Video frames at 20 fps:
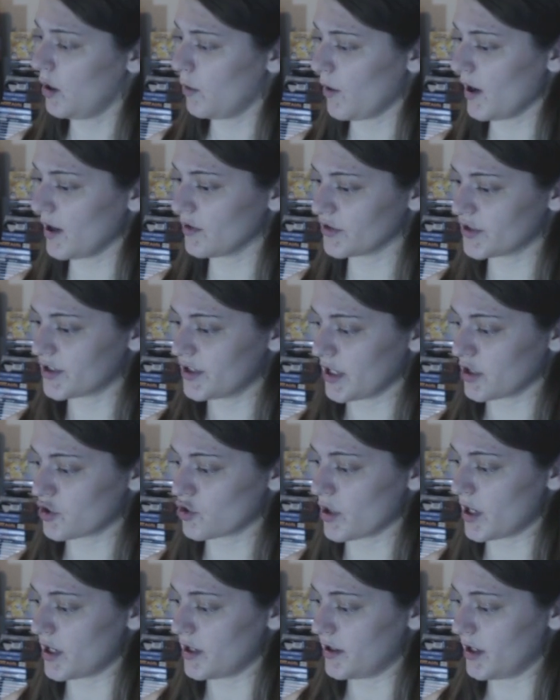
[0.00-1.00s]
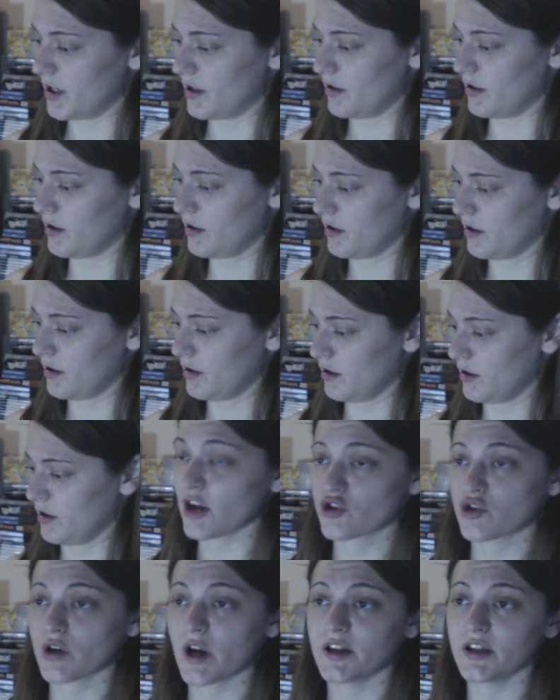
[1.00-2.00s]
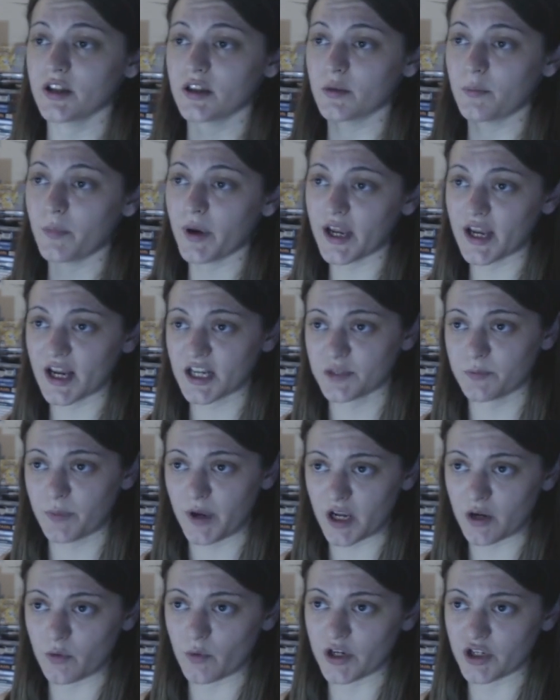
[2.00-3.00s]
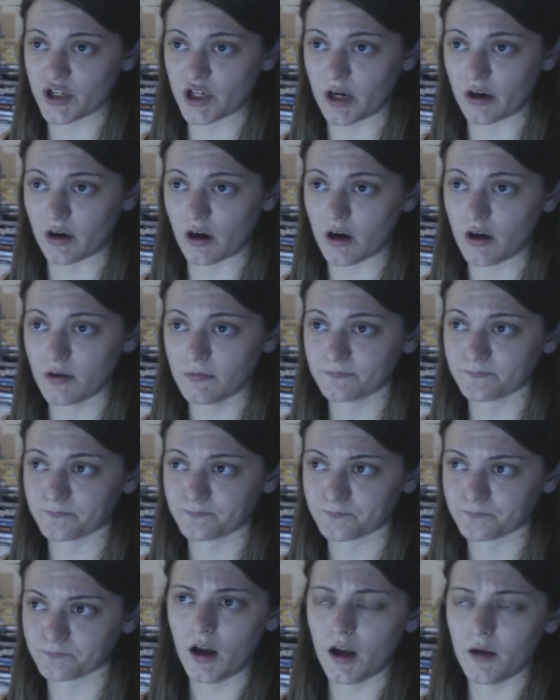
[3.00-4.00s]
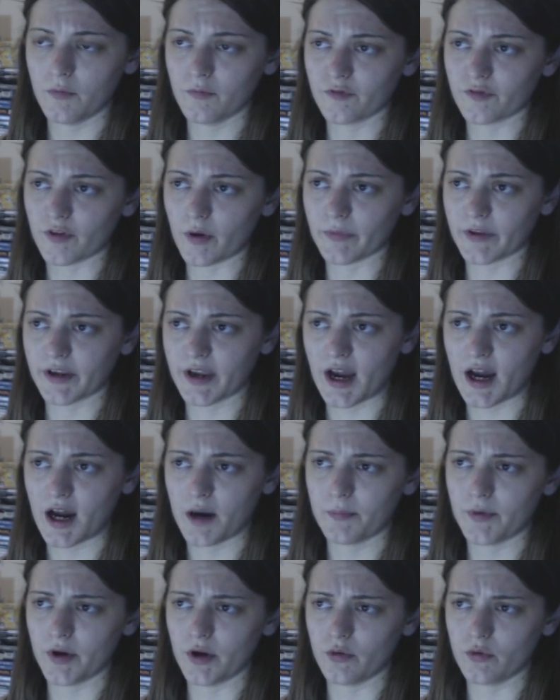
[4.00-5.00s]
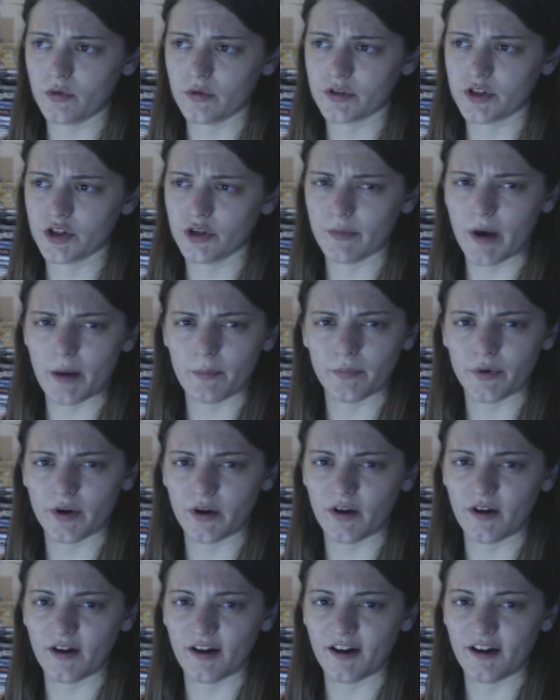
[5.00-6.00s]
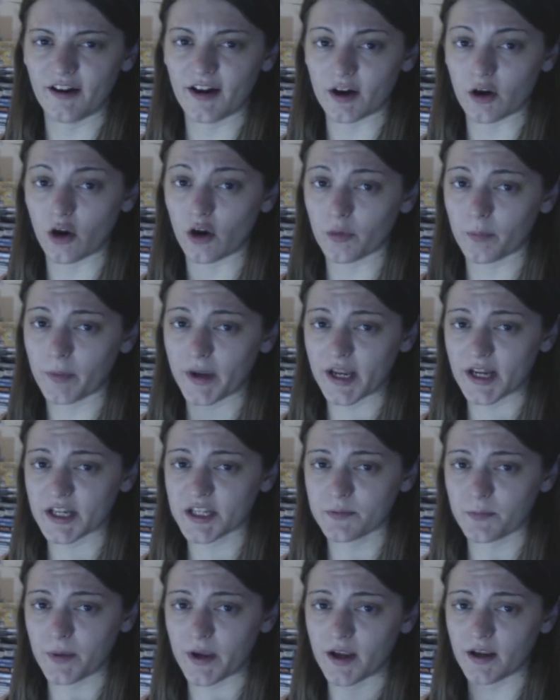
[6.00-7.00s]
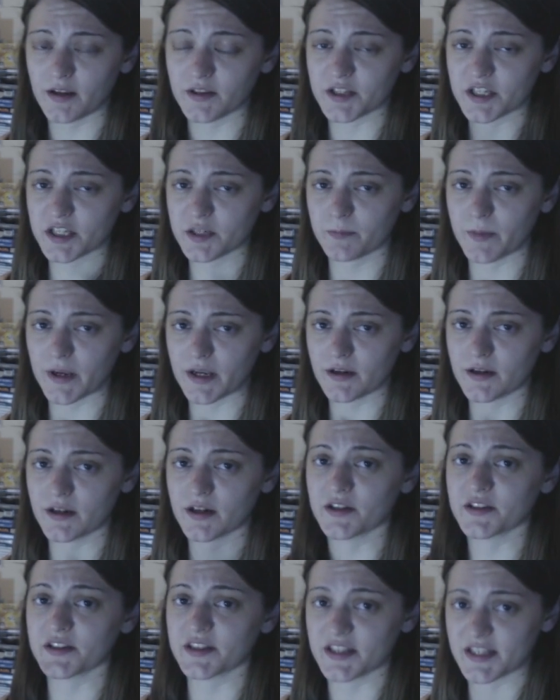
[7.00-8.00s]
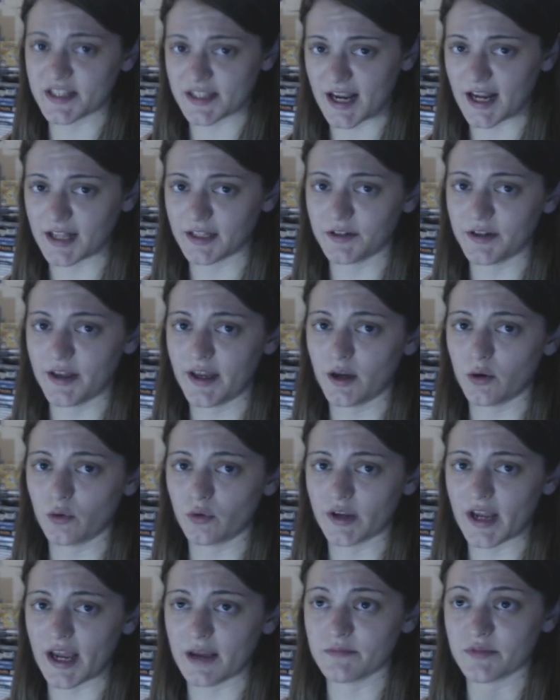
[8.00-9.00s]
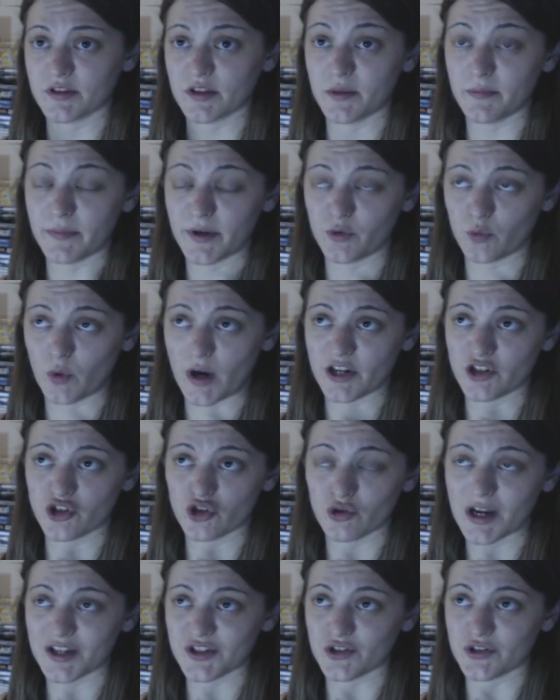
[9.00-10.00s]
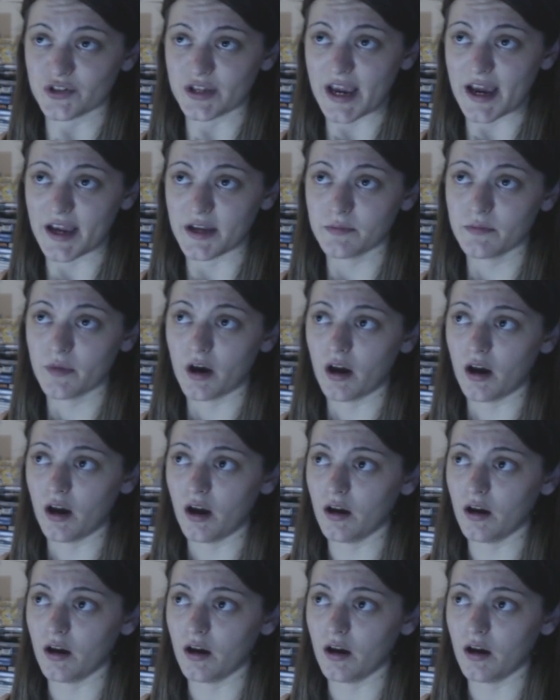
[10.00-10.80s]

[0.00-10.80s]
What else did I trade in? I traded the PSP which I got. From the car boot. Do you remember I got the PSP, the speakers, the Silent Hill games and the Midway Treasures game,